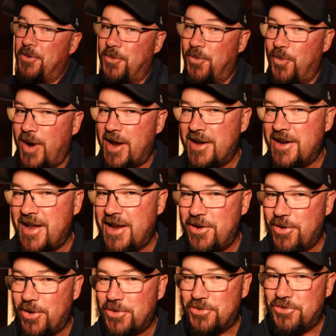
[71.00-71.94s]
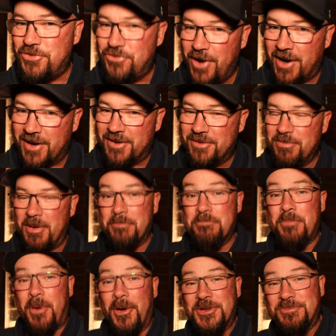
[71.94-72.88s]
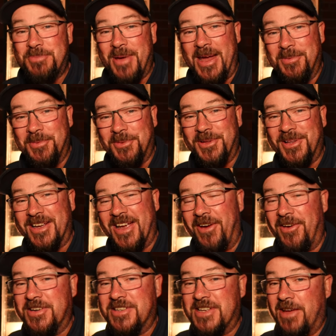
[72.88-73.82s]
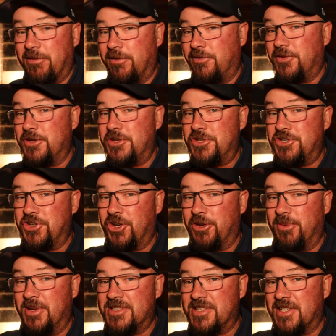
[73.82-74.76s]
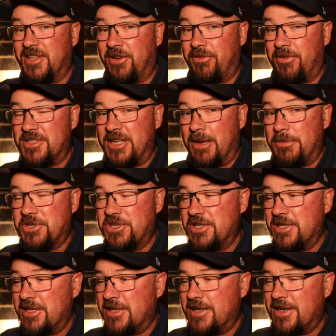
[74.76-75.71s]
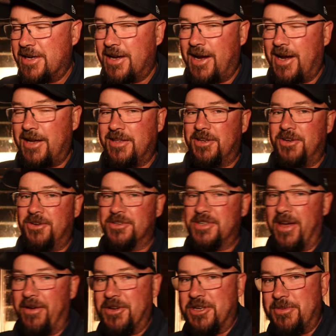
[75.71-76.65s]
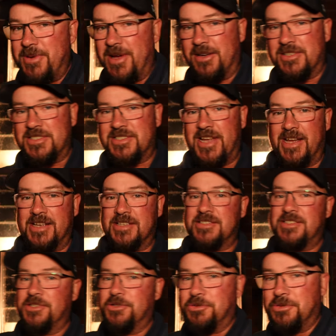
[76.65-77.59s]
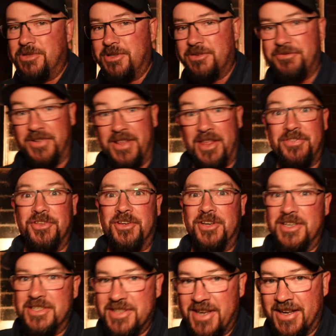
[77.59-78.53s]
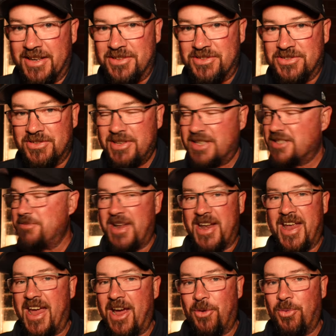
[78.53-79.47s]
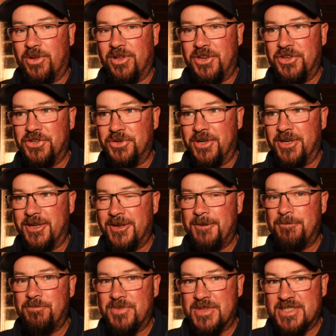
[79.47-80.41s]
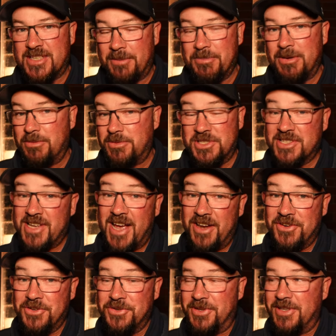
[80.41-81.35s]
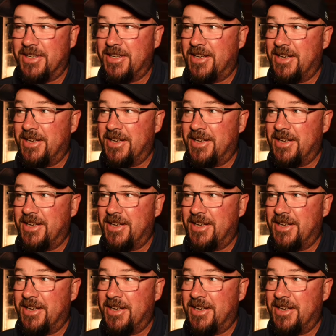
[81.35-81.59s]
When they're not drunk, but most people are going to have a few sherbets at their reception and they're not going to be able to stand still for that 30 seconds. Doesn't matter how well I do it, some people just can't do it.